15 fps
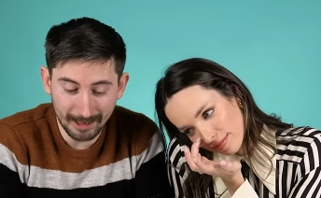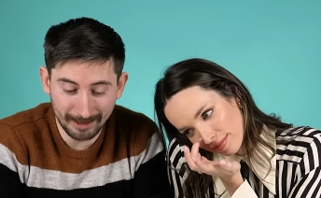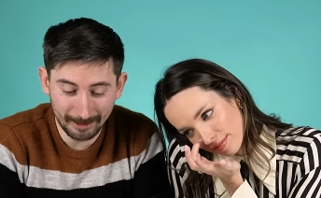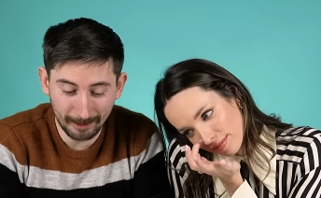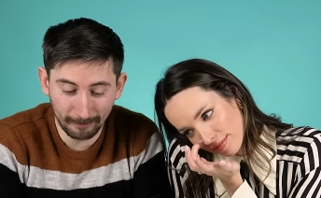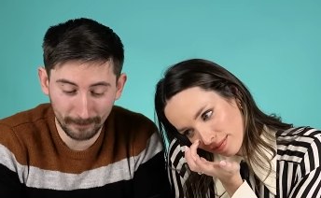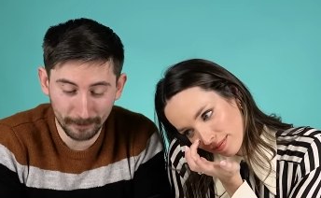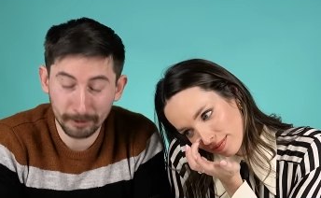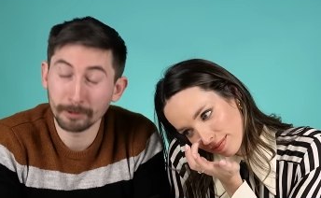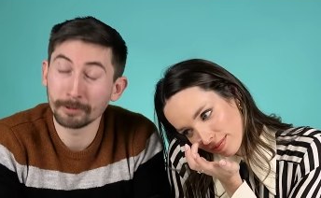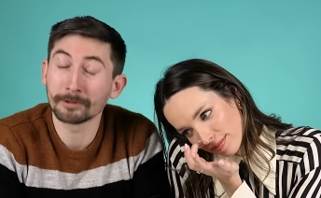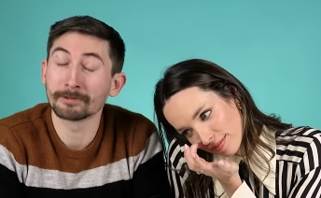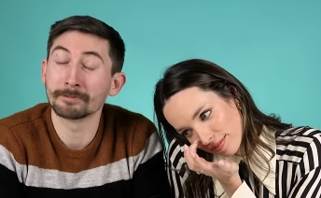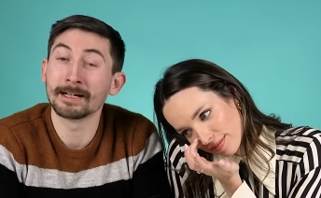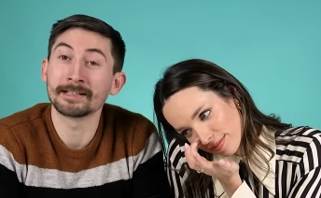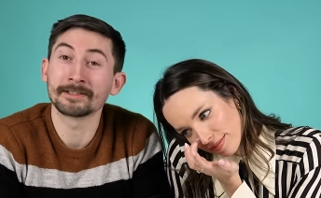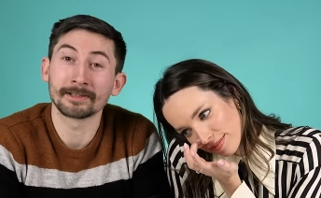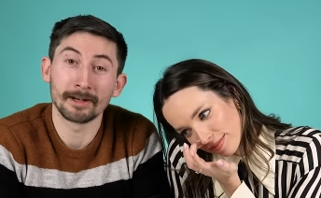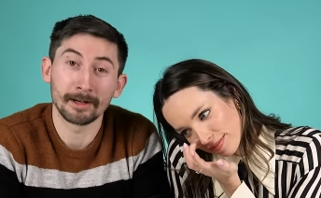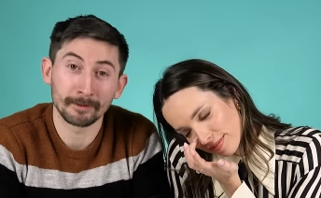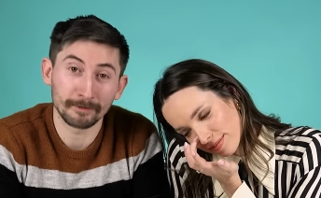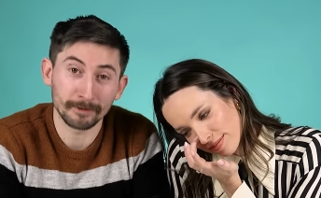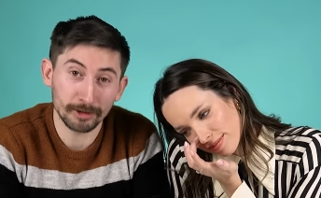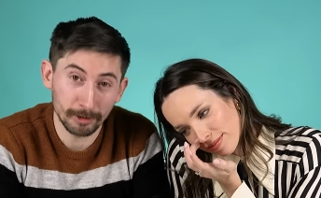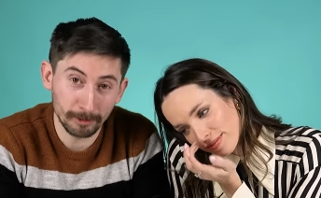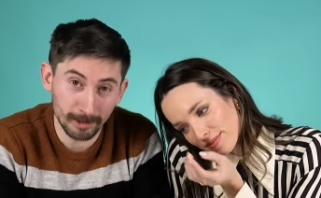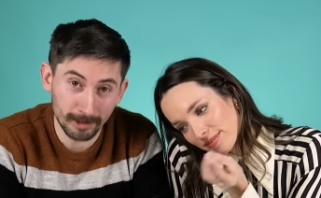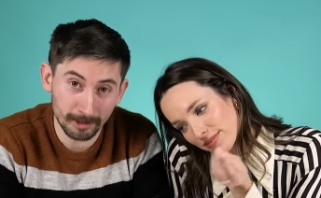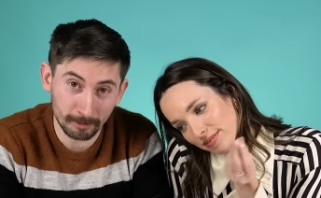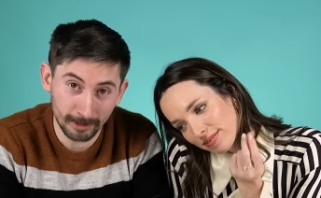Speaker 1: If your oak remains soft for too
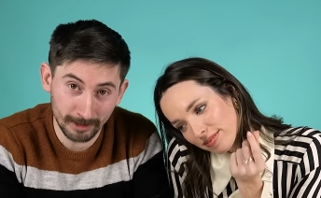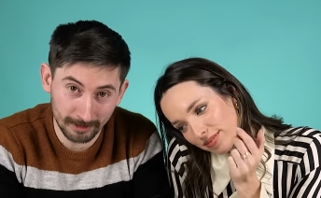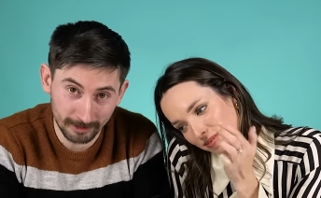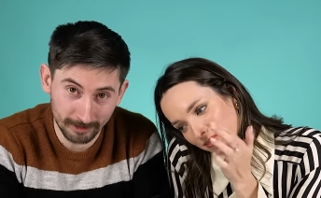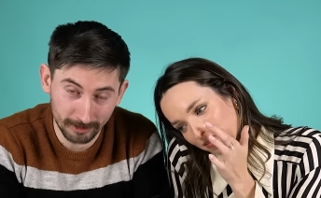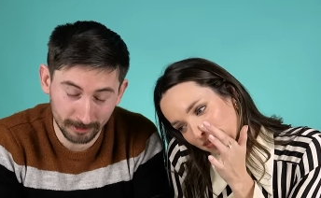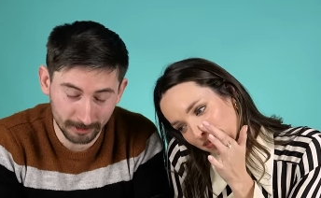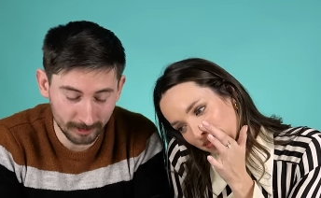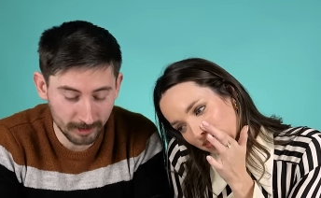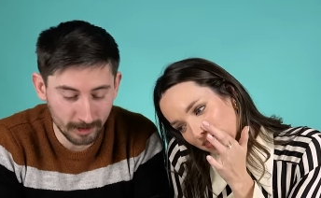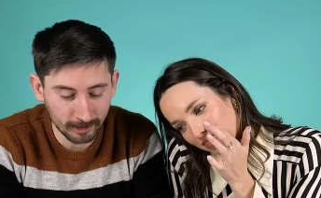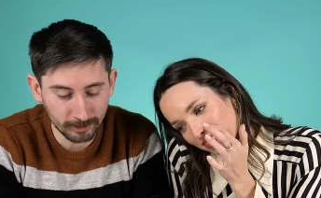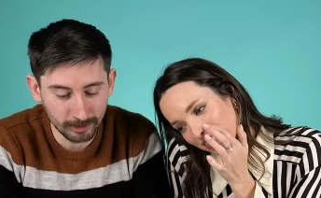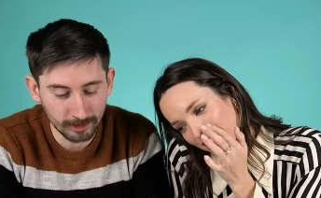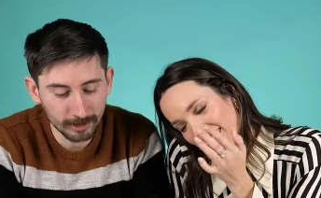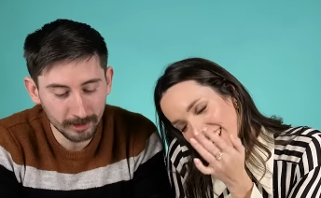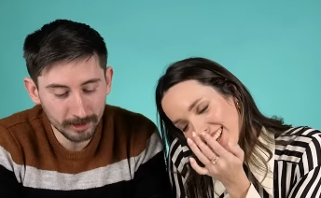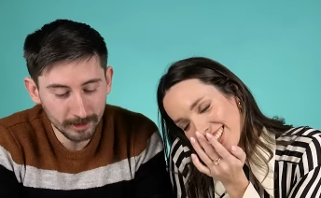long, please consult a doctor.